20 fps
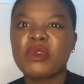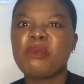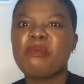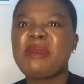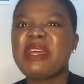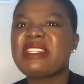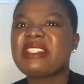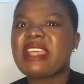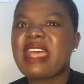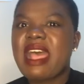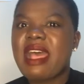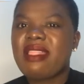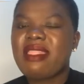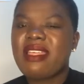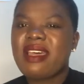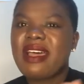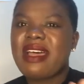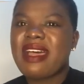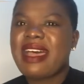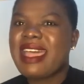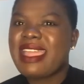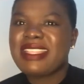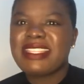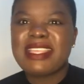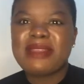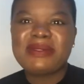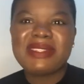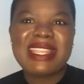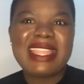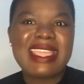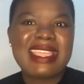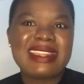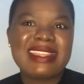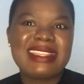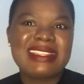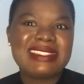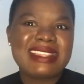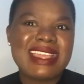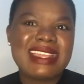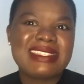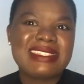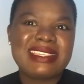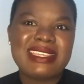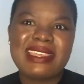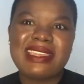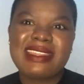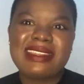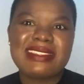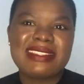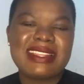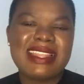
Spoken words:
but other items like detergents,